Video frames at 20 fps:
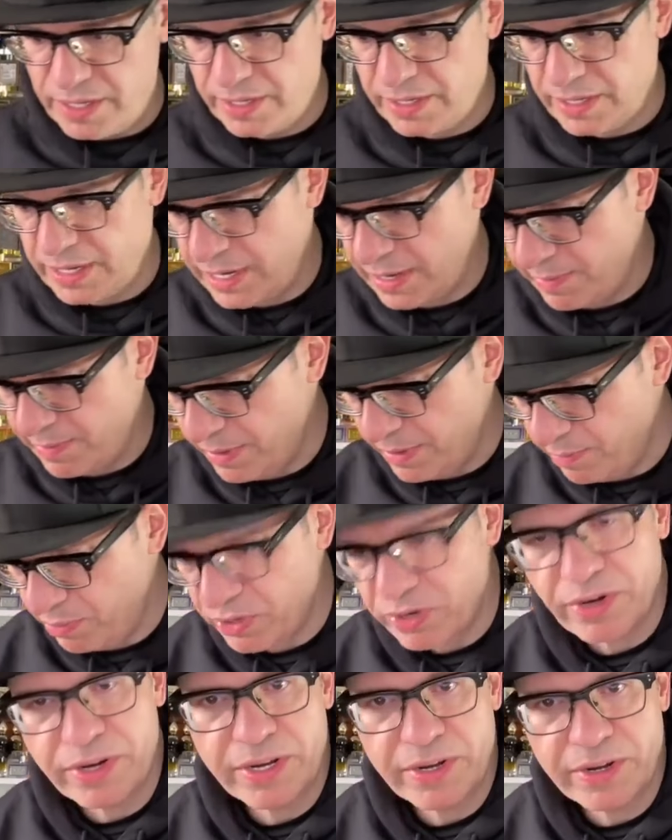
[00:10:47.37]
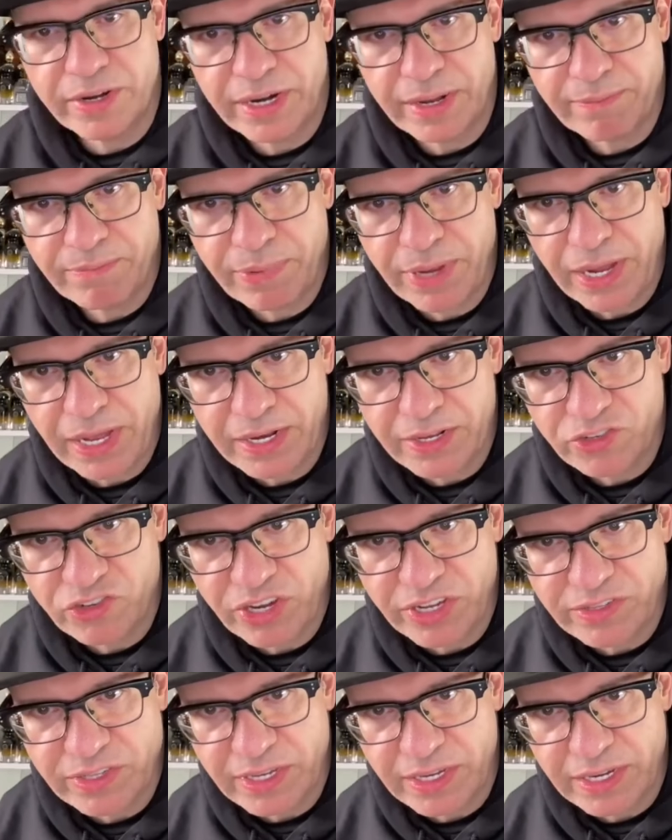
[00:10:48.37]
And I better put on here, and I'm
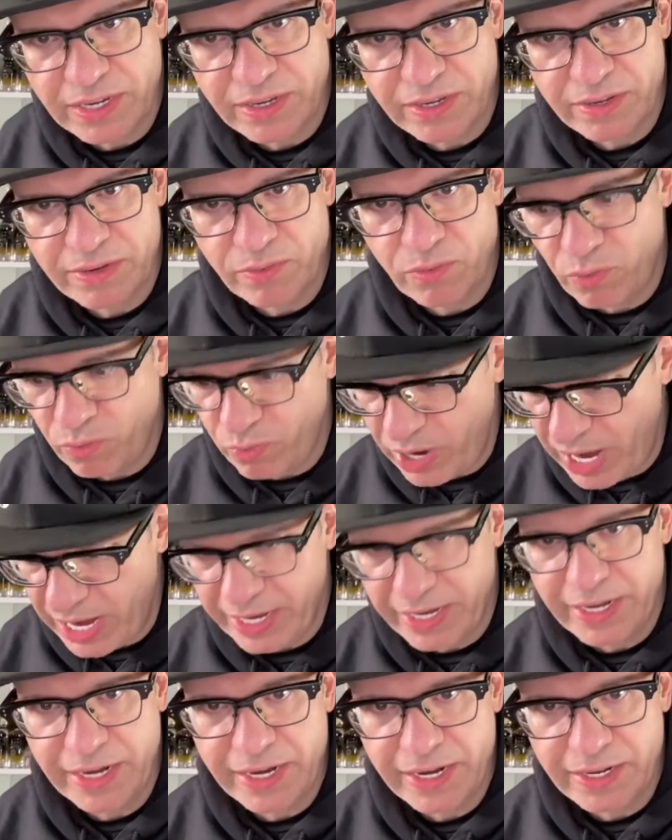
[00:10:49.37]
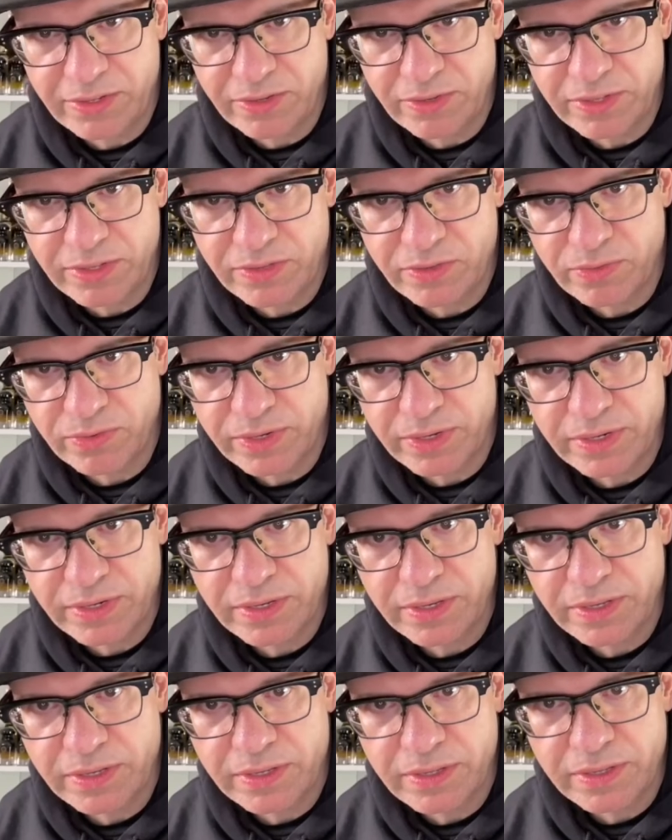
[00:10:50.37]
apologizing. Why did I not do this
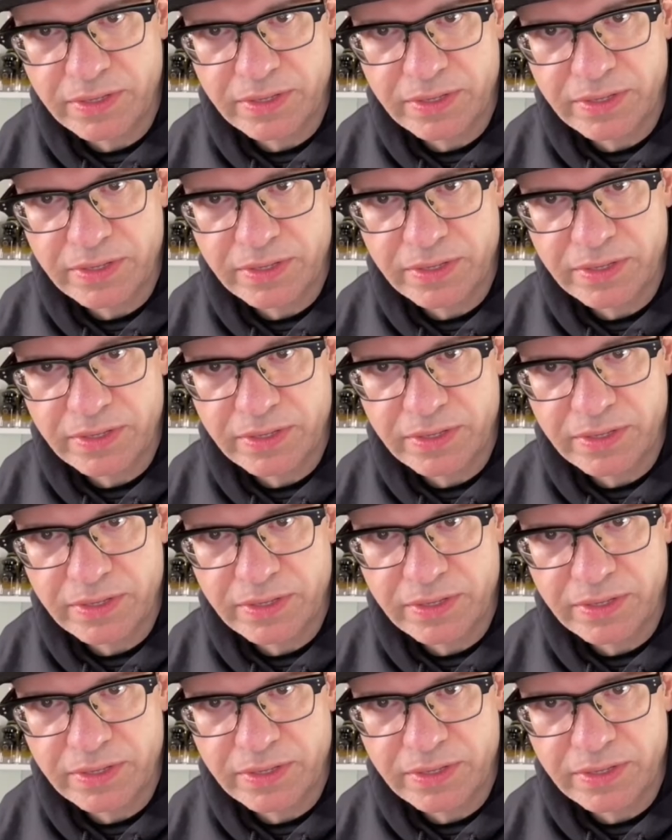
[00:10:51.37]
one?